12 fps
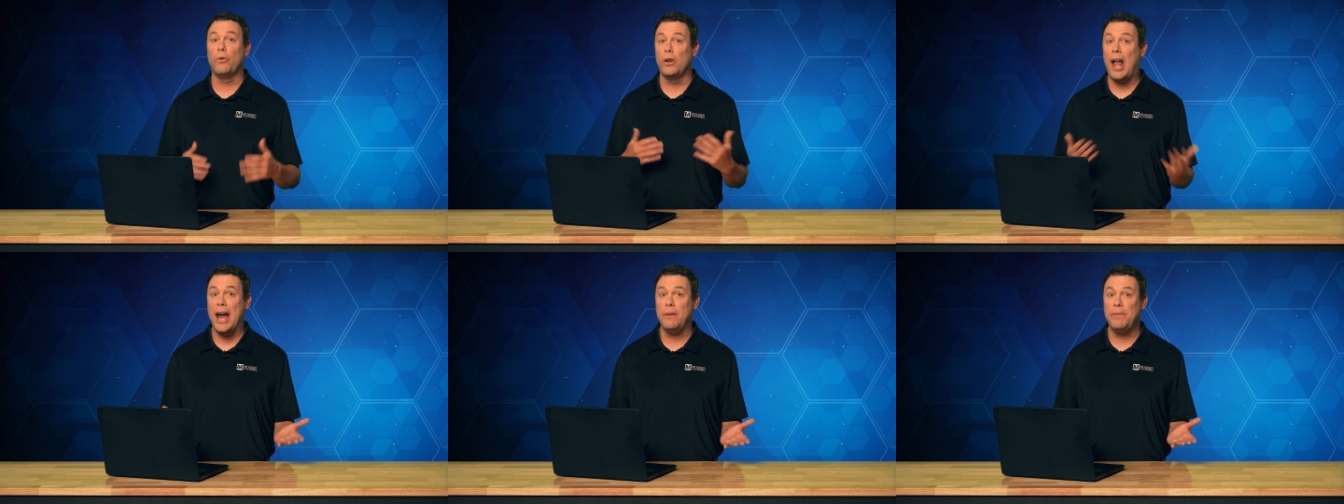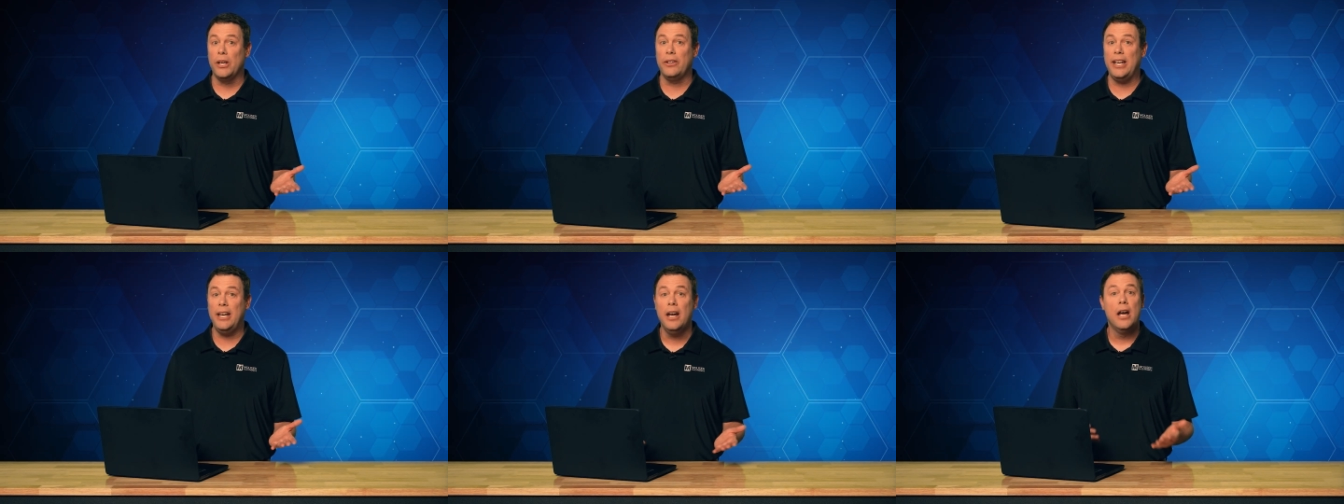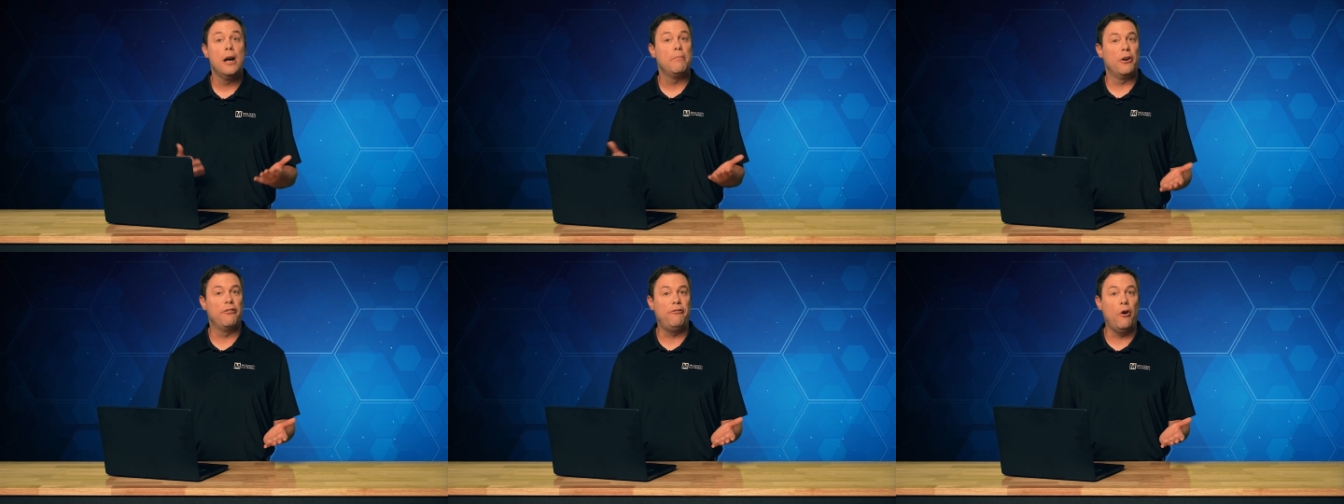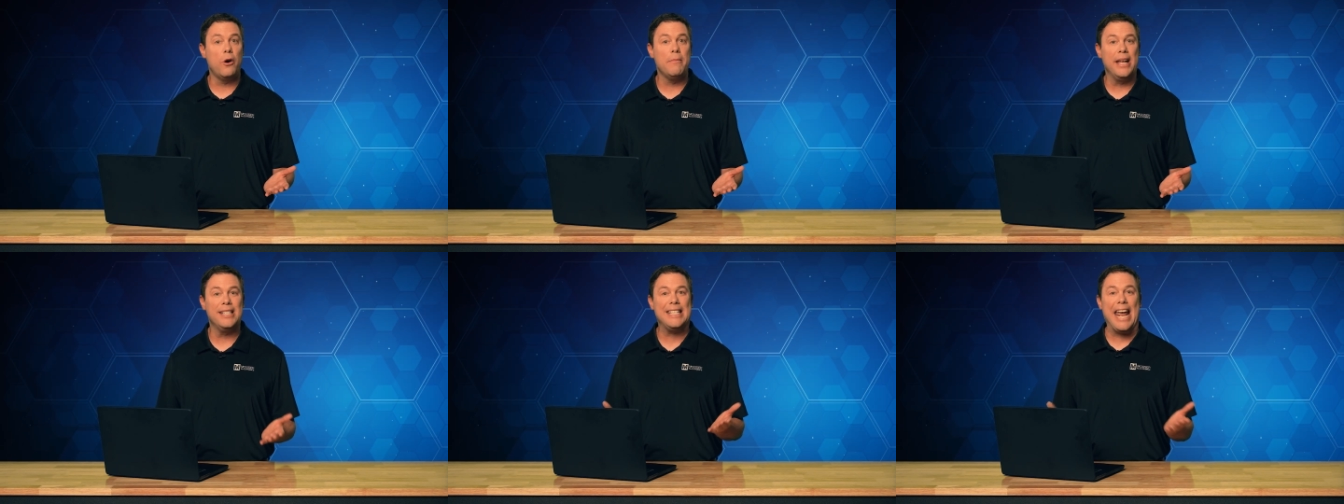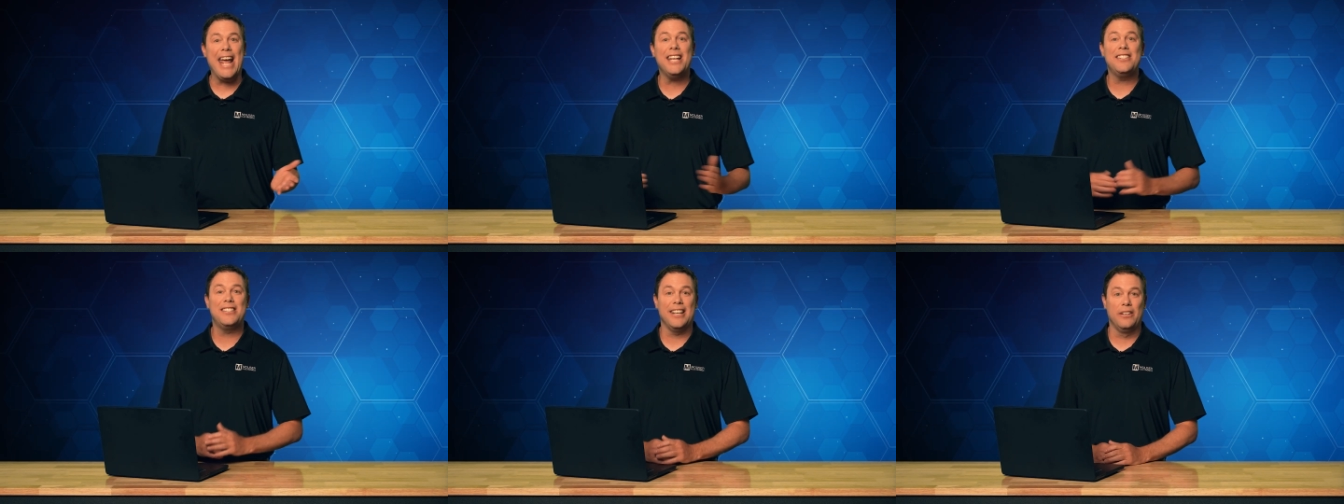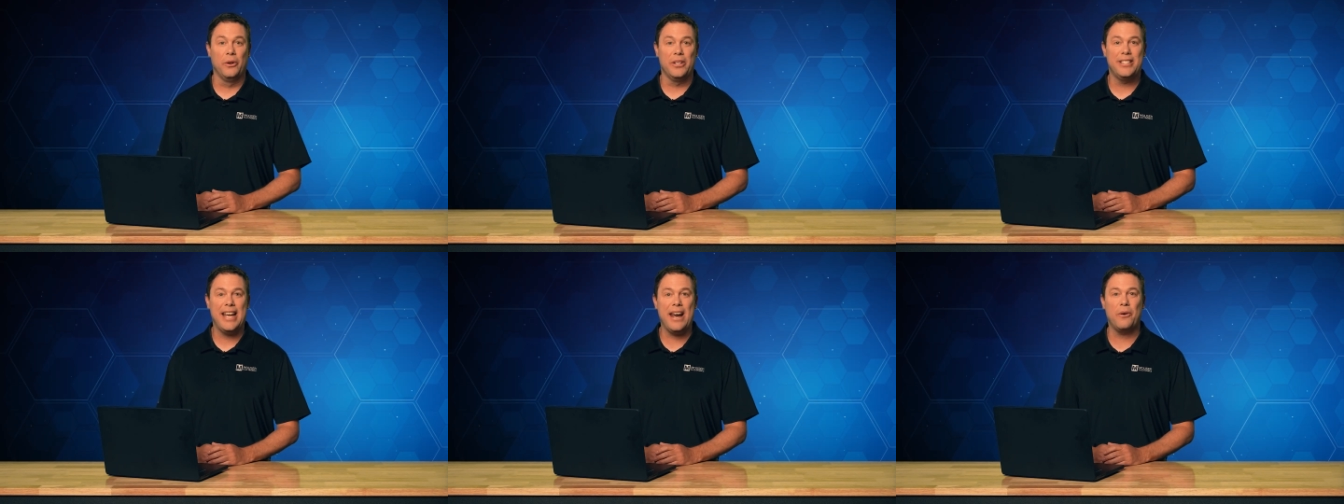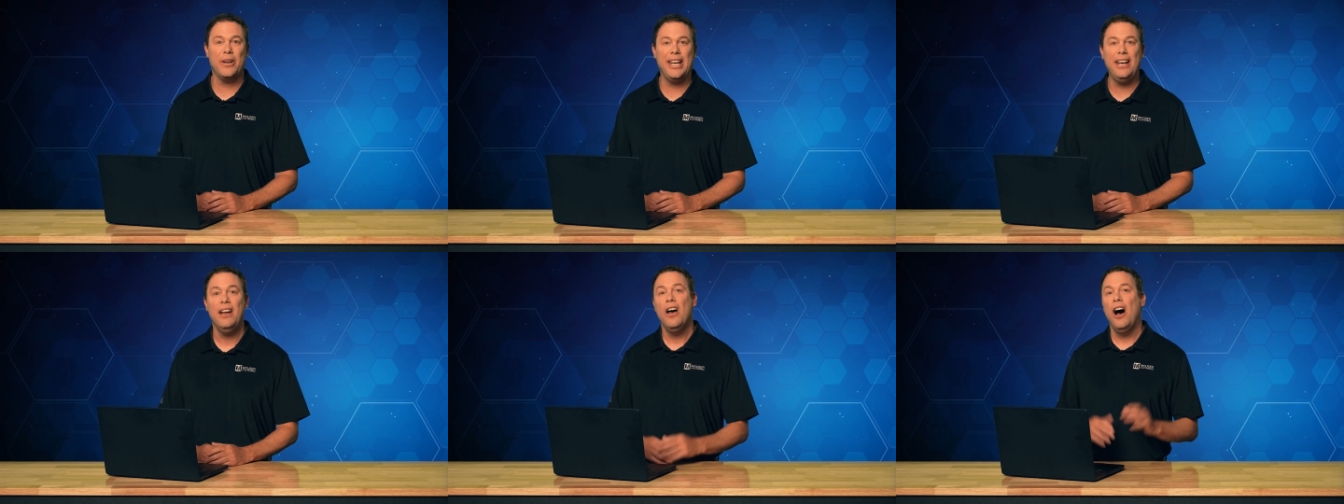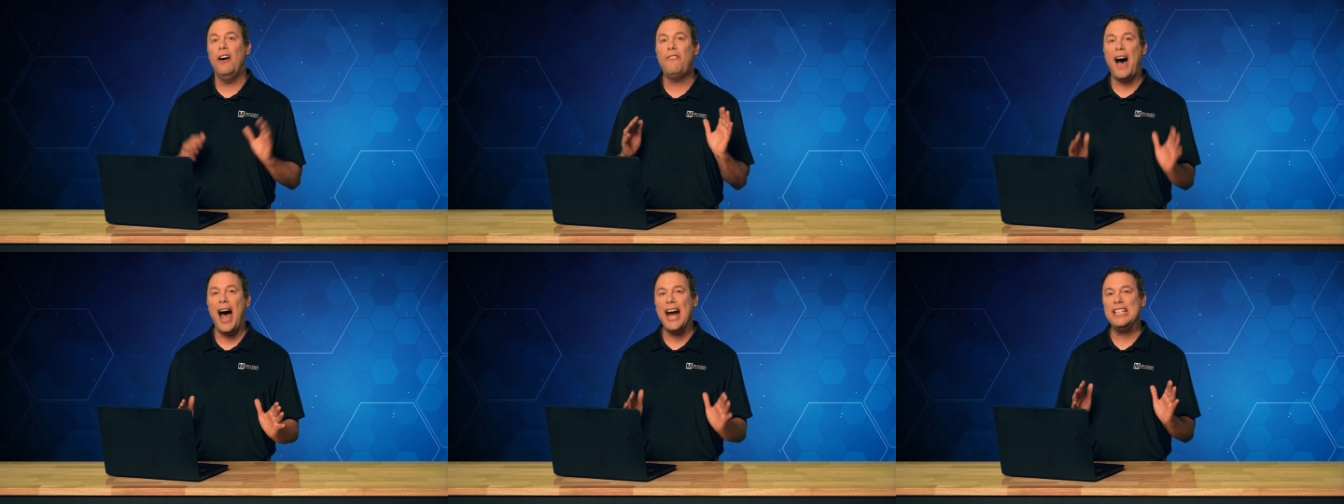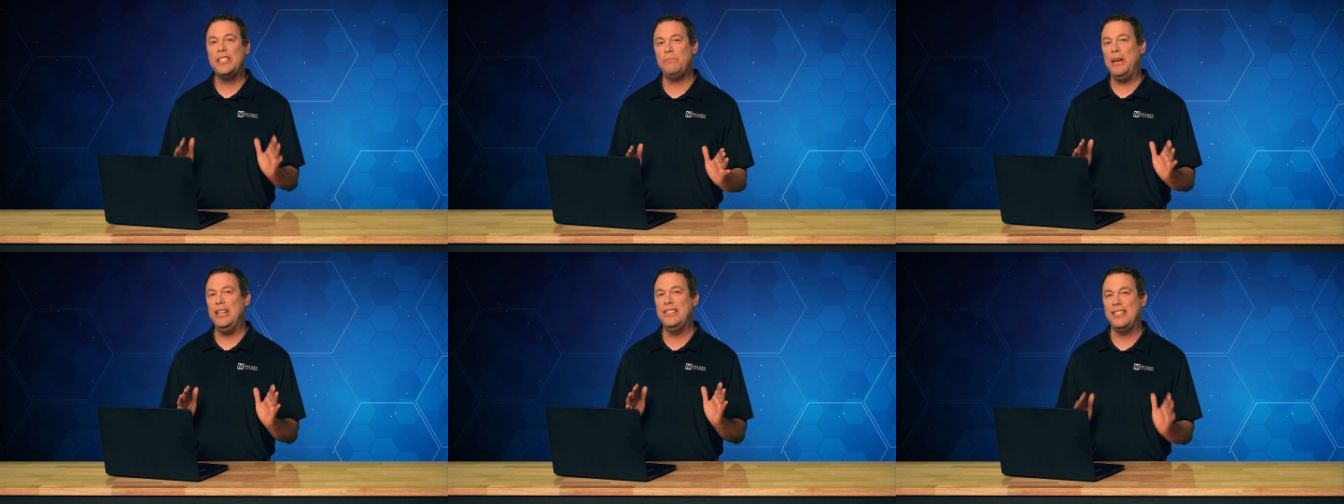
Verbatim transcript: reliability, performance, and signal integrity of high-speed